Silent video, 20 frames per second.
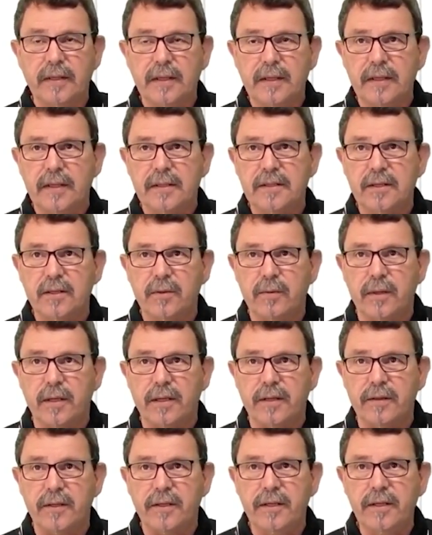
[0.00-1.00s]
So,
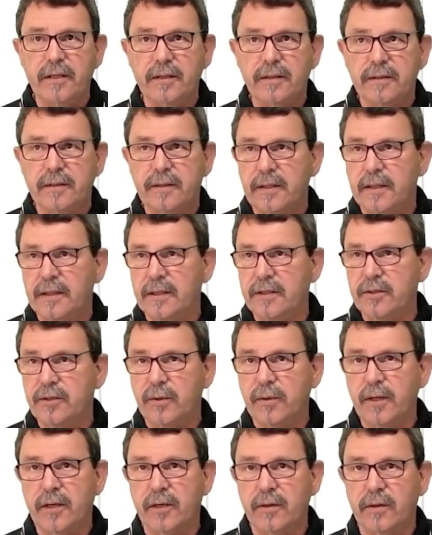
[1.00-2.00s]
and here you
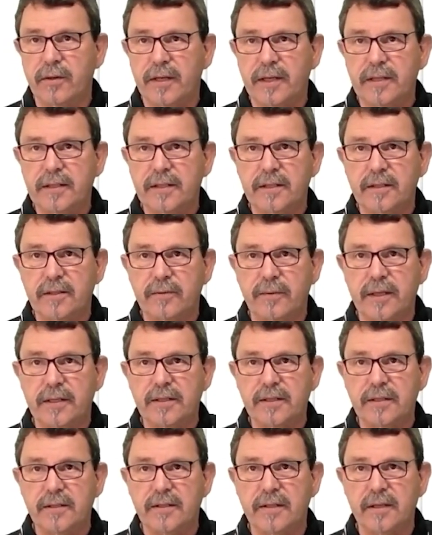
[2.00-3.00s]
click on that, right
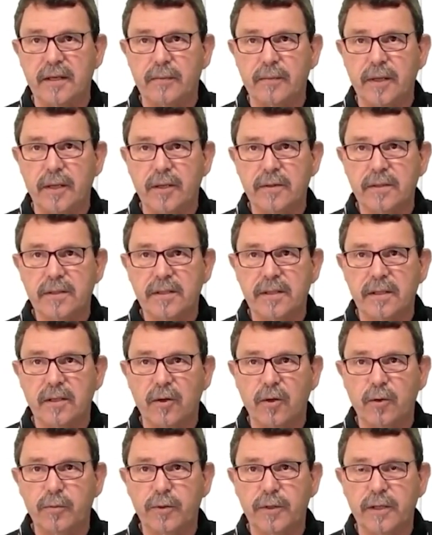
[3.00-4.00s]
hand side mouse,
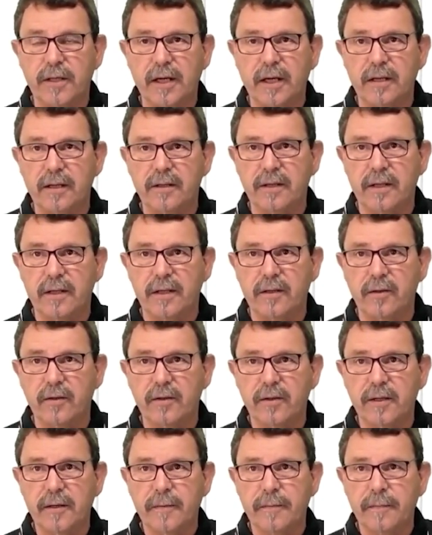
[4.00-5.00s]
open color
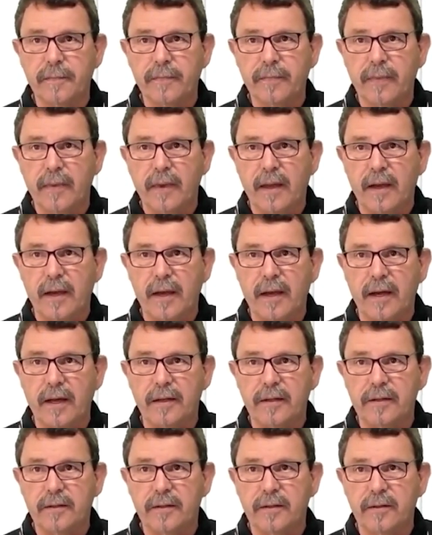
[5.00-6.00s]
dialog,
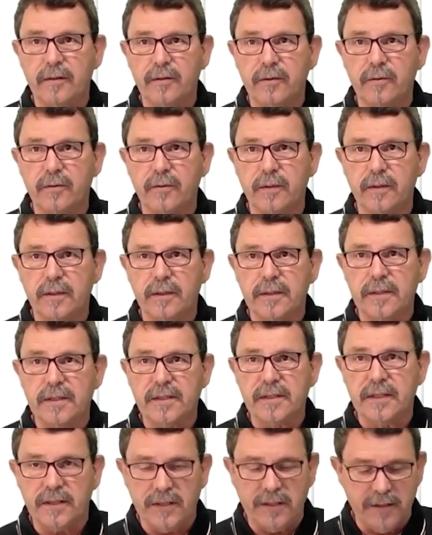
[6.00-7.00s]
and you
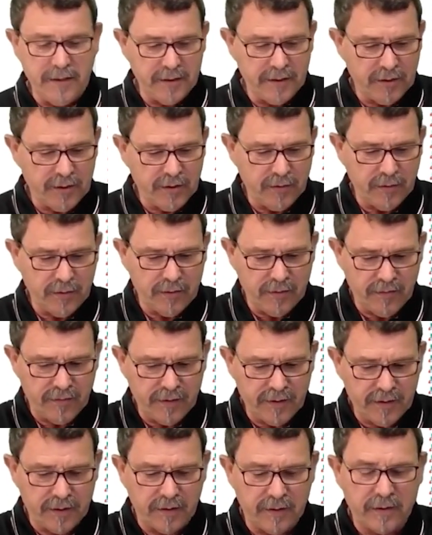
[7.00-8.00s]
set here to
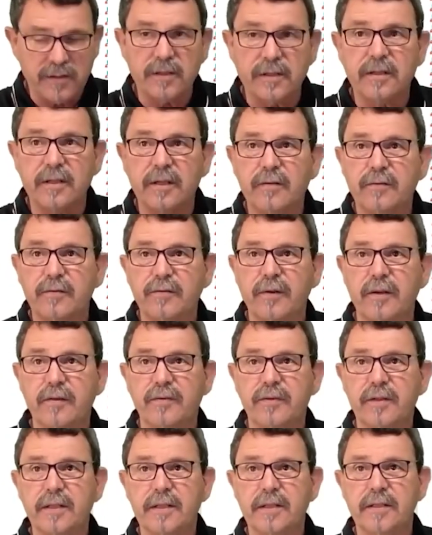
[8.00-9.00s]

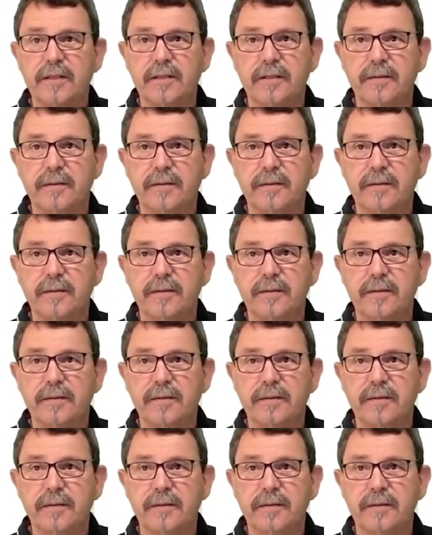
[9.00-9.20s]
3500